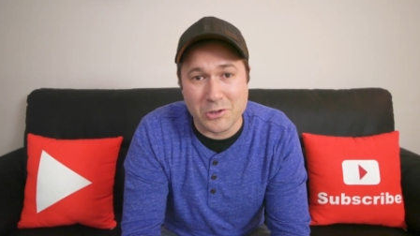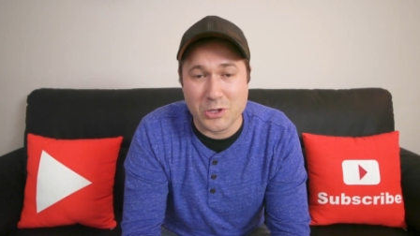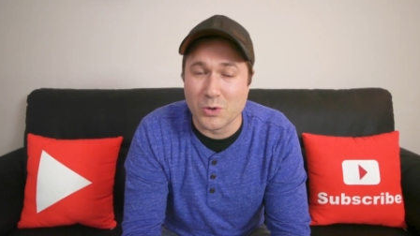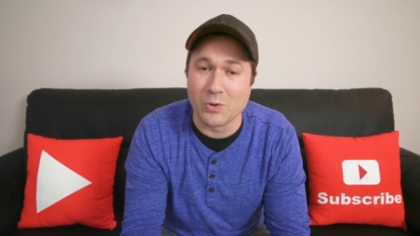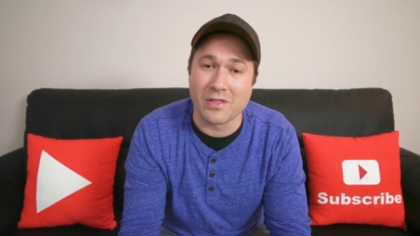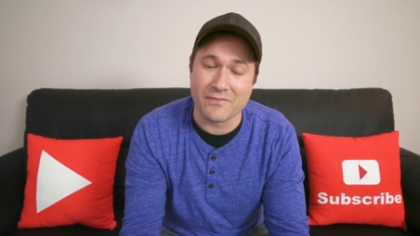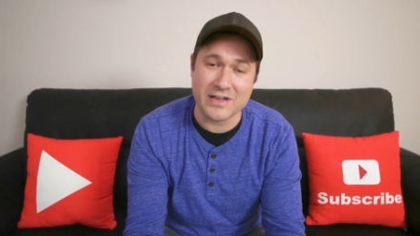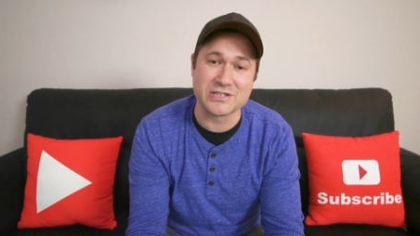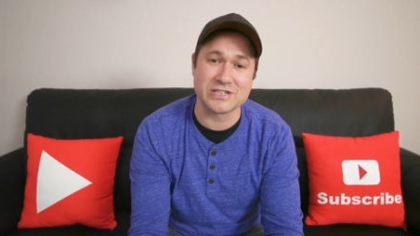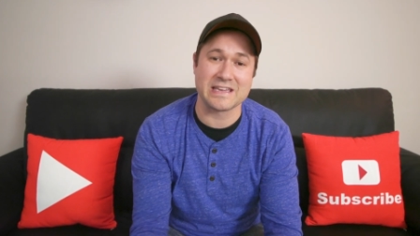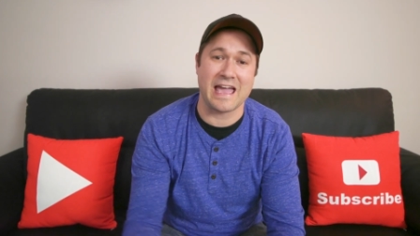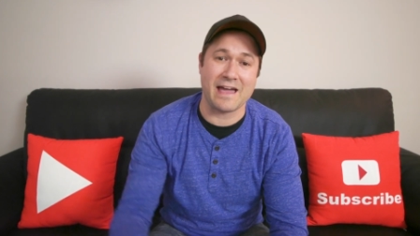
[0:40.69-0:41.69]
you will
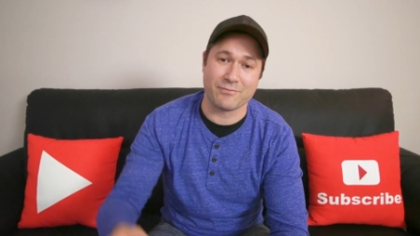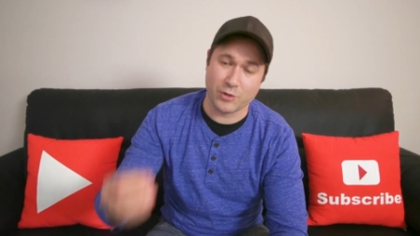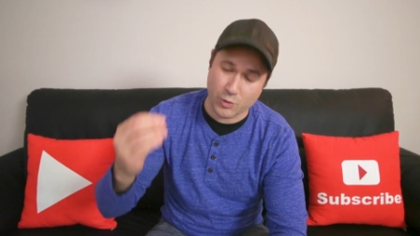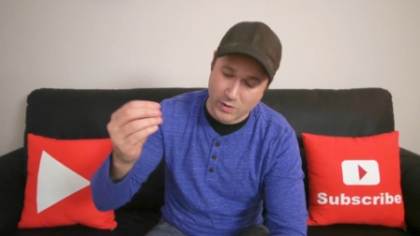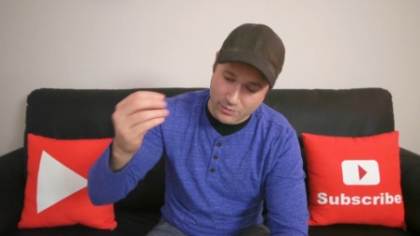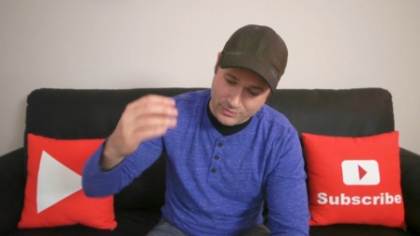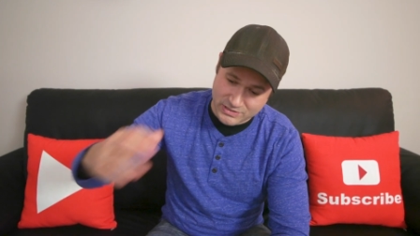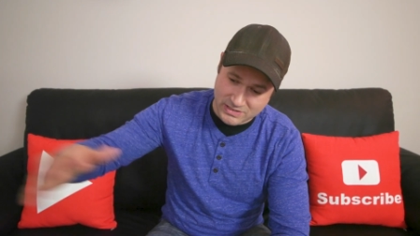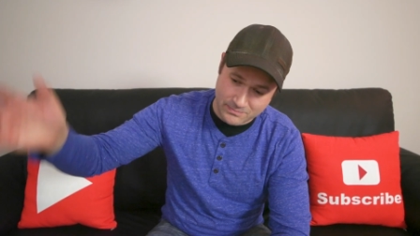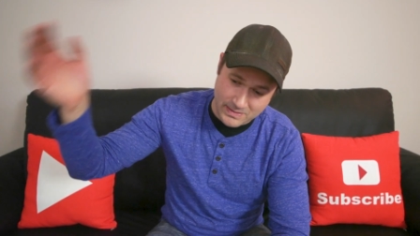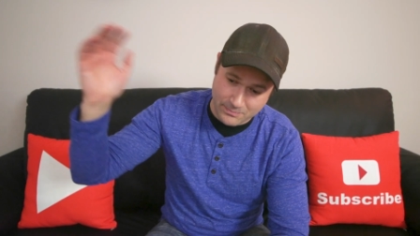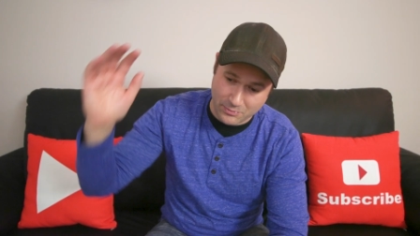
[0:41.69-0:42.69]
eventually have to quit
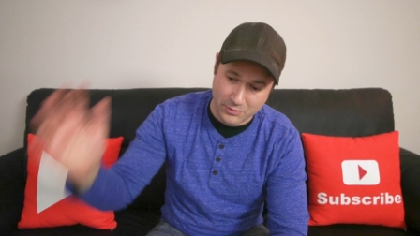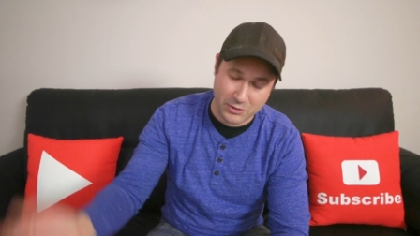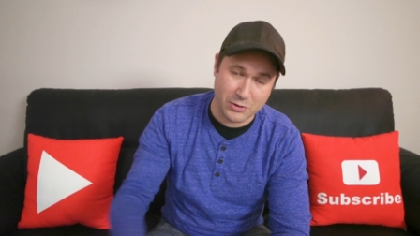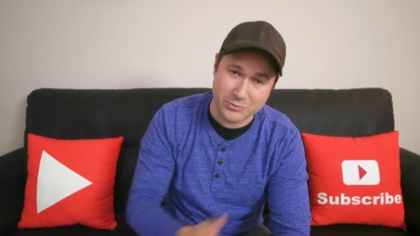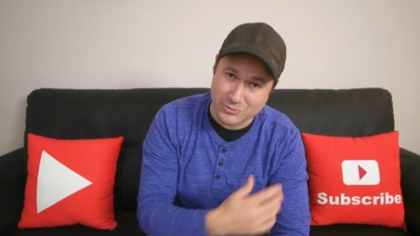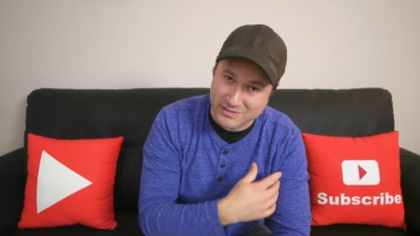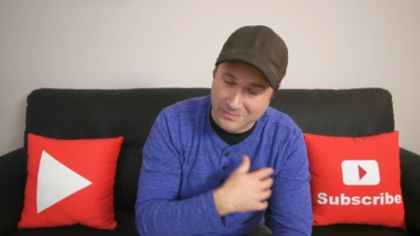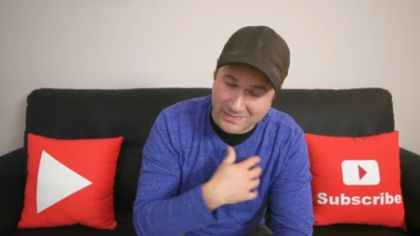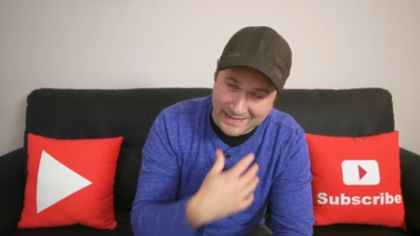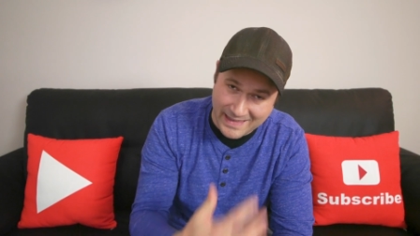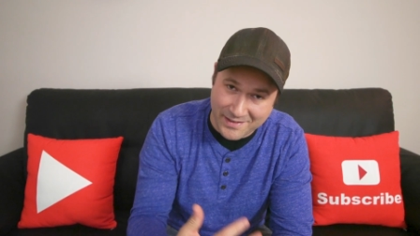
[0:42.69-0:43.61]
reaching people and go do something